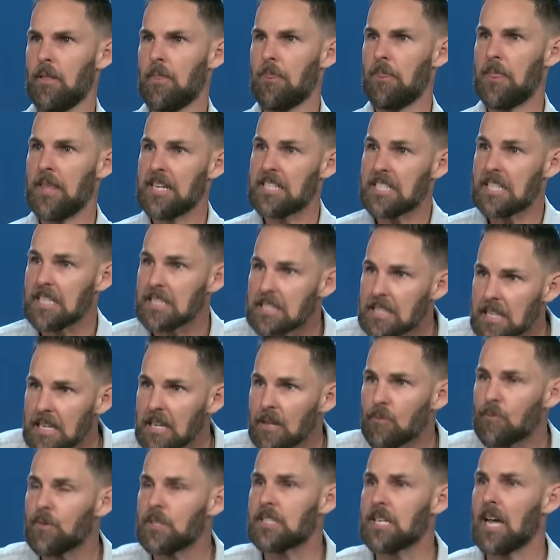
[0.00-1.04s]
This is the
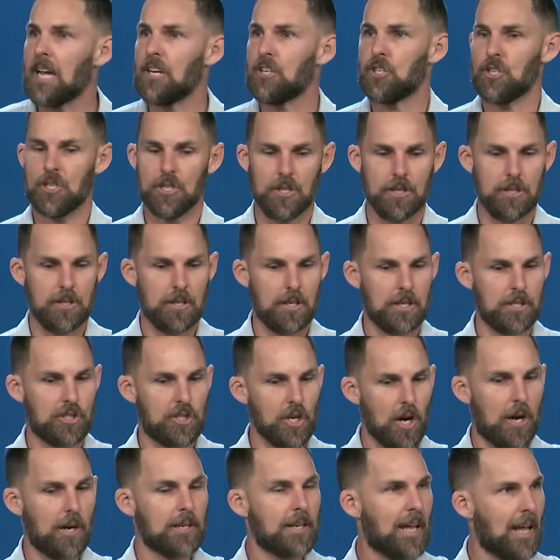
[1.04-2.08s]
invitation that
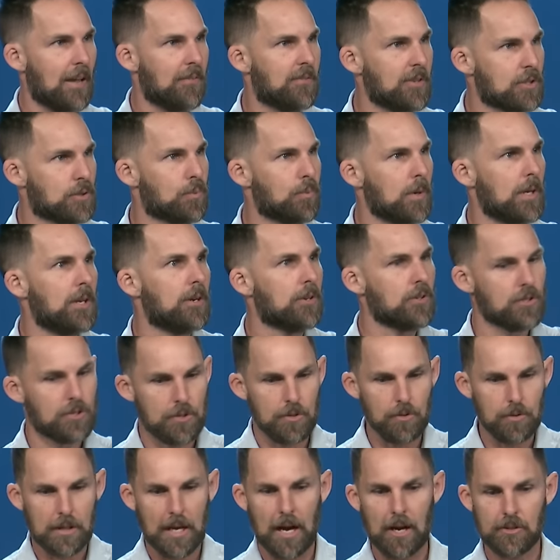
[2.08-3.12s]
John gave his readers
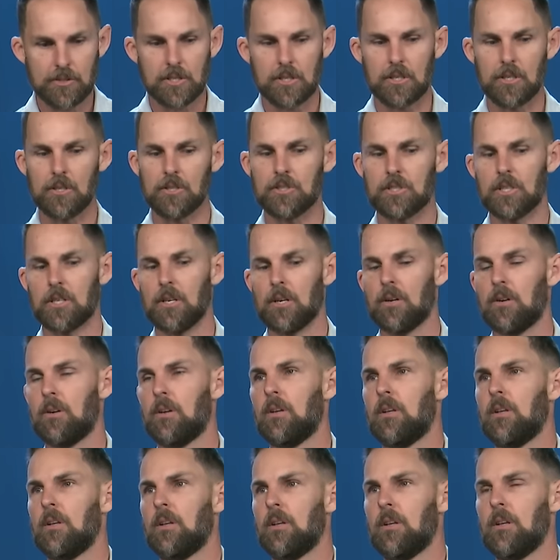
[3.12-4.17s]
2,000 years ago.
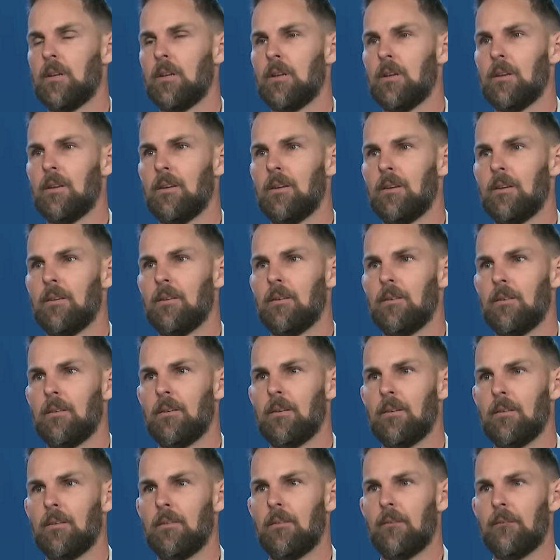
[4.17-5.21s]

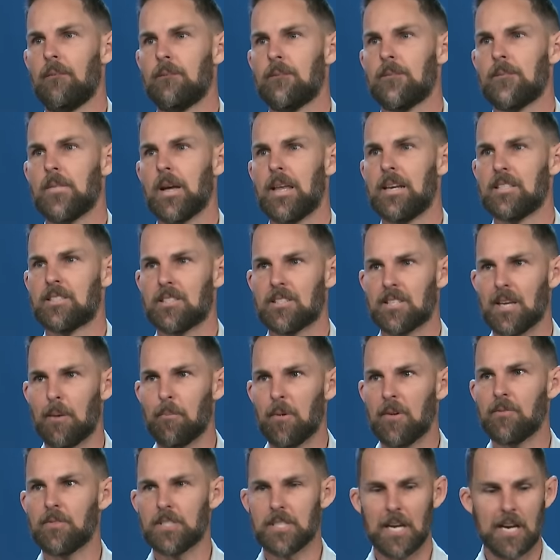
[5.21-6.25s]
And it's the
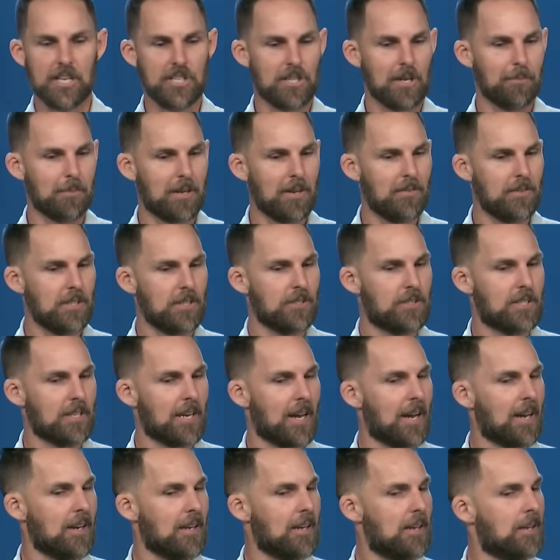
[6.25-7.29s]
same invitation I'm giving you
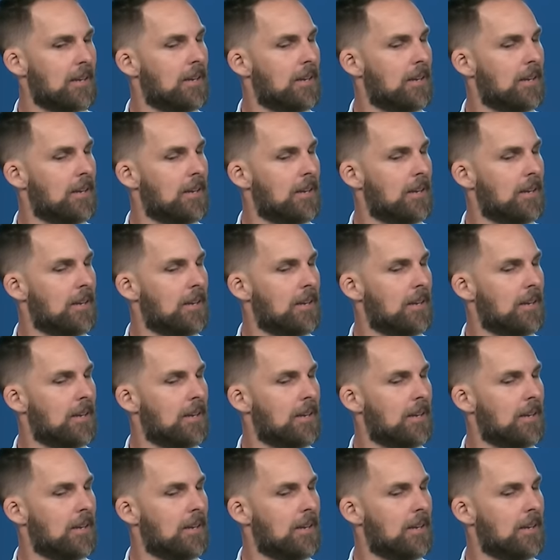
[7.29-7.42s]
today.